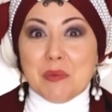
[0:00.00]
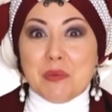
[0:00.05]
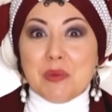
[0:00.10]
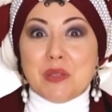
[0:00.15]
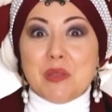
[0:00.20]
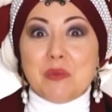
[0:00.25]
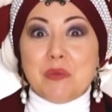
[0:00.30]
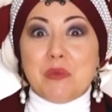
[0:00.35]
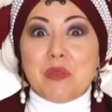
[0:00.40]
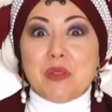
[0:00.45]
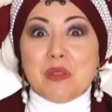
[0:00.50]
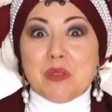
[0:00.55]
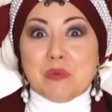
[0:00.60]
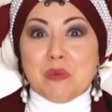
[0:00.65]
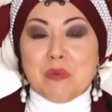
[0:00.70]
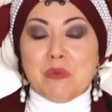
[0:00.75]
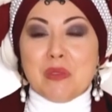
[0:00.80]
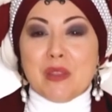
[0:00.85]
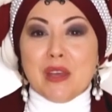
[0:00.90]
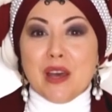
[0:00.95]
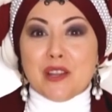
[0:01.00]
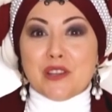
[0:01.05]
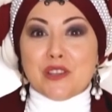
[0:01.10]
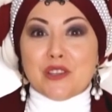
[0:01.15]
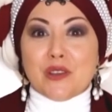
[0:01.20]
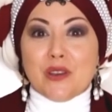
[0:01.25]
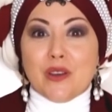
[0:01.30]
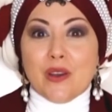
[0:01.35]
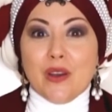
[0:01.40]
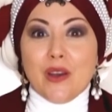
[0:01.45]
because you will
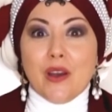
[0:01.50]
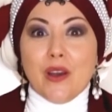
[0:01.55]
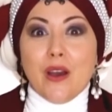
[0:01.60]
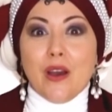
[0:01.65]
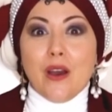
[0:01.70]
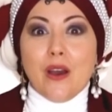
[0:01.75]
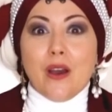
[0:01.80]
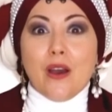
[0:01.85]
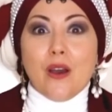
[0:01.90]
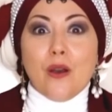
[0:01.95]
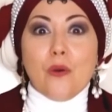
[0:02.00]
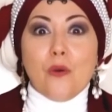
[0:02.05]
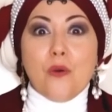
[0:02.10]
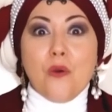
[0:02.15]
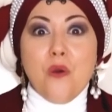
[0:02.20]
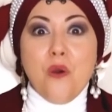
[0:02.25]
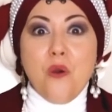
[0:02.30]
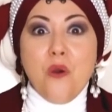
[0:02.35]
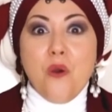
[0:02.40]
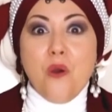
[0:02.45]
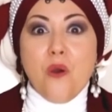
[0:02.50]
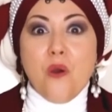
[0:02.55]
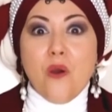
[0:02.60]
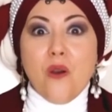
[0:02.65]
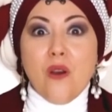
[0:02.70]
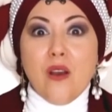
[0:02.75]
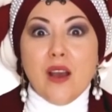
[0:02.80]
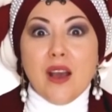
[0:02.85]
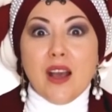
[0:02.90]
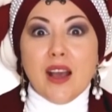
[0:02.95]
recollect that oh, you've
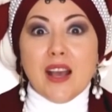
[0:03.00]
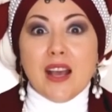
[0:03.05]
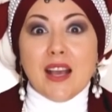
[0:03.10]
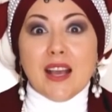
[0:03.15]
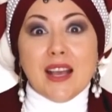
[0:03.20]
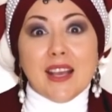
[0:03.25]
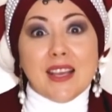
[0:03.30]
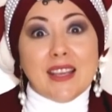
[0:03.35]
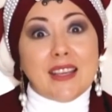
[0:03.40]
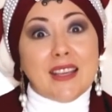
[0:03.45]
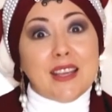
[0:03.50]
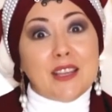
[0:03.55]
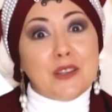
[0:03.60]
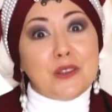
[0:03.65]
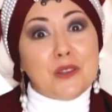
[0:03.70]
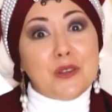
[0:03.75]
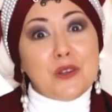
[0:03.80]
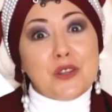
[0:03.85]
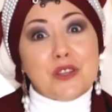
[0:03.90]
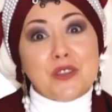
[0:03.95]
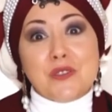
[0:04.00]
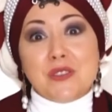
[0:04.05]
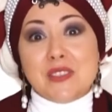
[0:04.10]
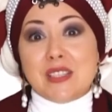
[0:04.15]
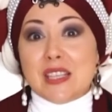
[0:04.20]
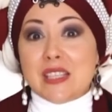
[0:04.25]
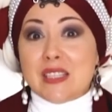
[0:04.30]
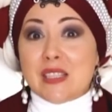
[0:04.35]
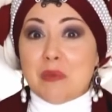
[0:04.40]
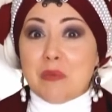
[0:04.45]
dreamed about something
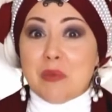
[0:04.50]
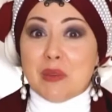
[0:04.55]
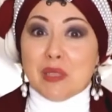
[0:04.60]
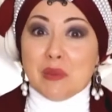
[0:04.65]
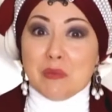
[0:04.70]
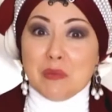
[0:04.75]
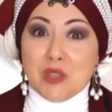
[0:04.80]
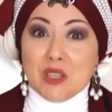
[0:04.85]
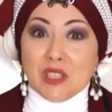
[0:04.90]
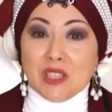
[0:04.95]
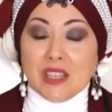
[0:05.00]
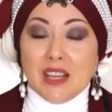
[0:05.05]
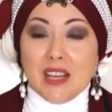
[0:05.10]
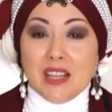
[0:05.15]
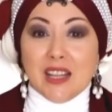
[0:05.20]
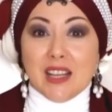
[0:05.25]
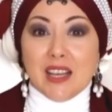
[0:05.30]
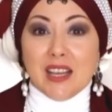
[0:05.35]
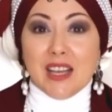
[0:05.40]
like this since you were